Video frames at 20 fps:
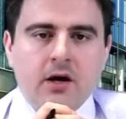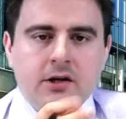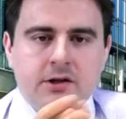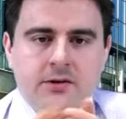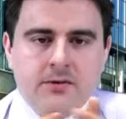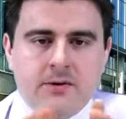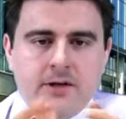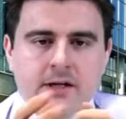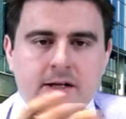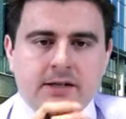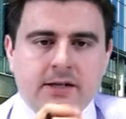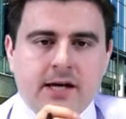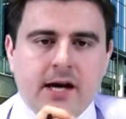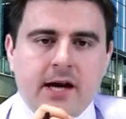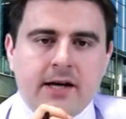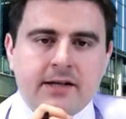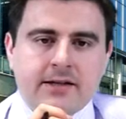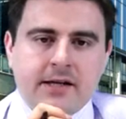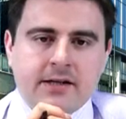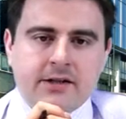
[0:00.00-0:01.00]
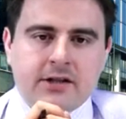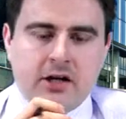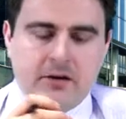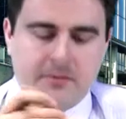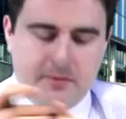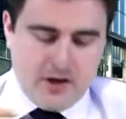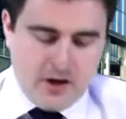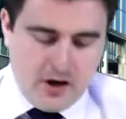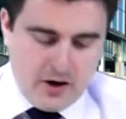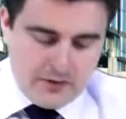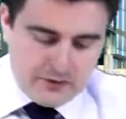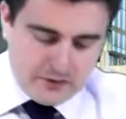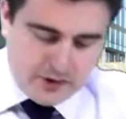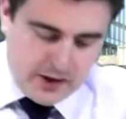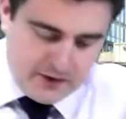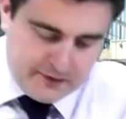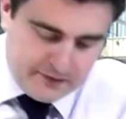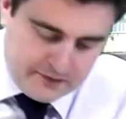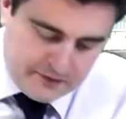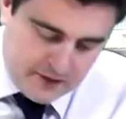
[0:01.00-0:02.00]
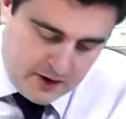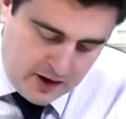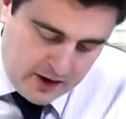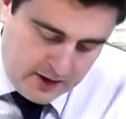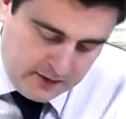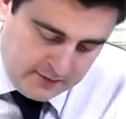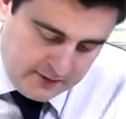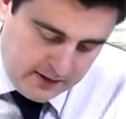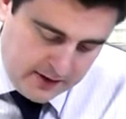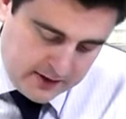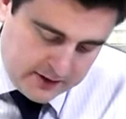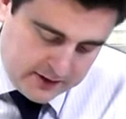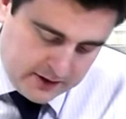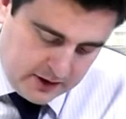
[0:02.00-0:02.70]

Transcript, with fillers: So in this case, that's going to be over a five-year